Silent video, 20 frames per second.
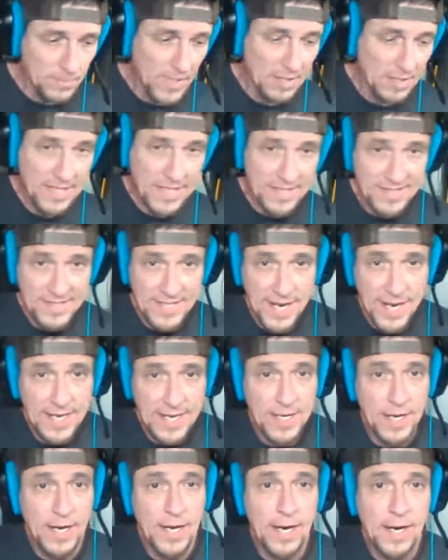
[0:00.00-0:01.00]
they said
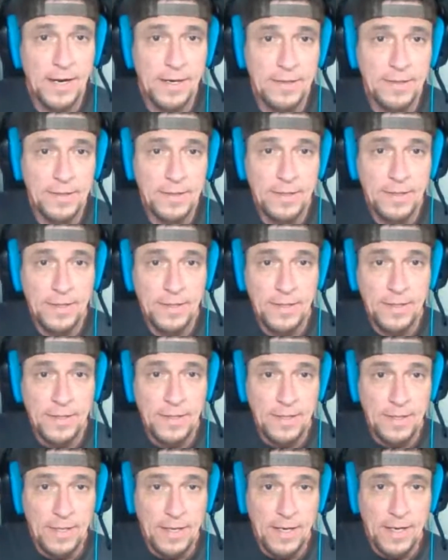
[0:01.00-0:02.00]
I
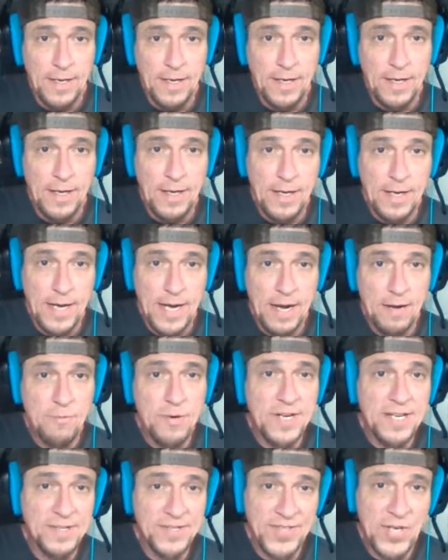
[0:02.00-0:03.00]

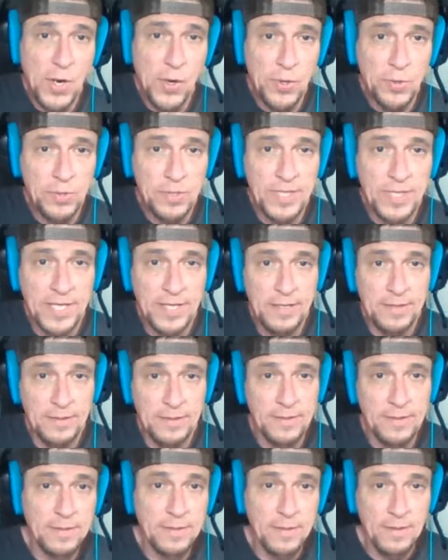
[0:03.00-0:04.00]
would totally
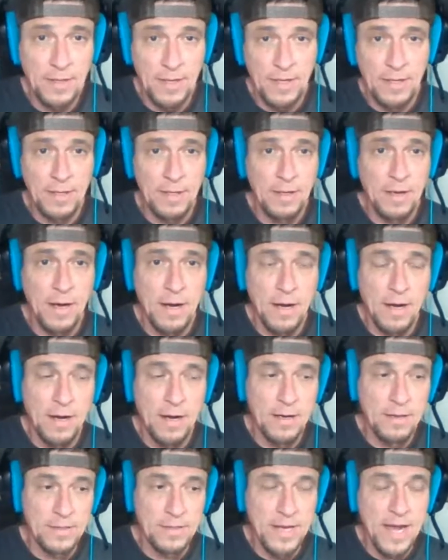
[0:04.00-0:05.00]

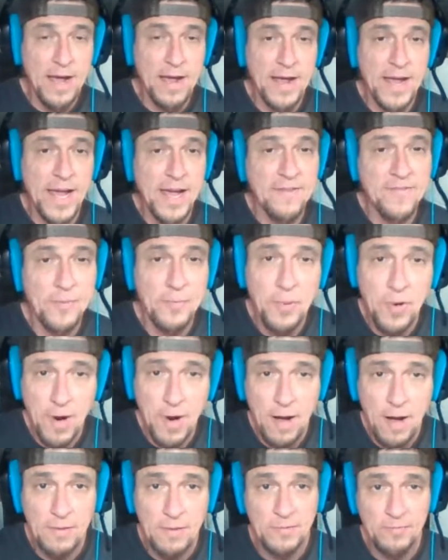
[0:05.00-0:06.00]
not have a
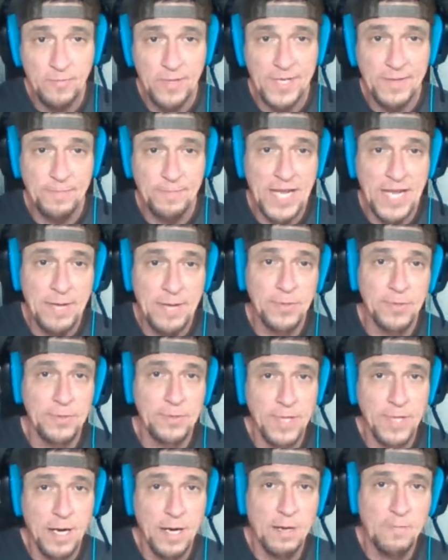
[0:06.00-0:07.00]
problem with people
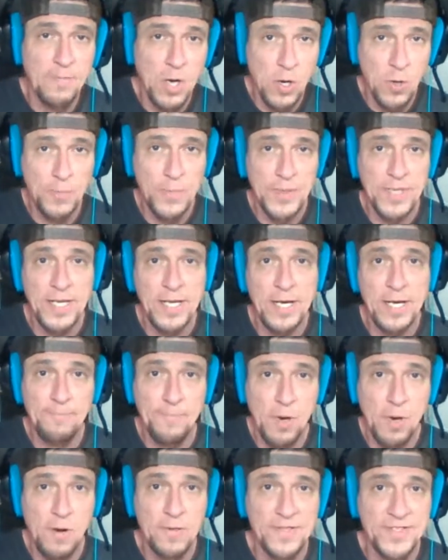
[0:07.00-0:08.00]
opening up
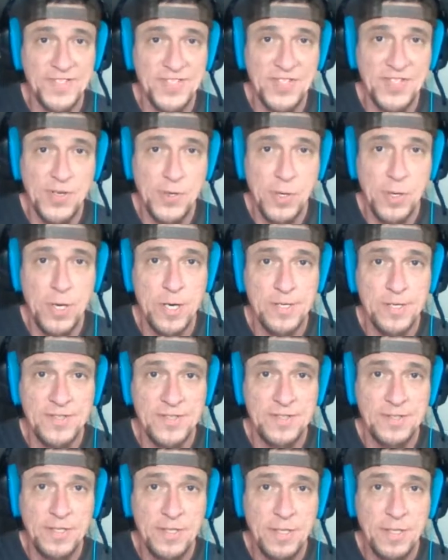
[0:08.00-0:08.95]
all the stores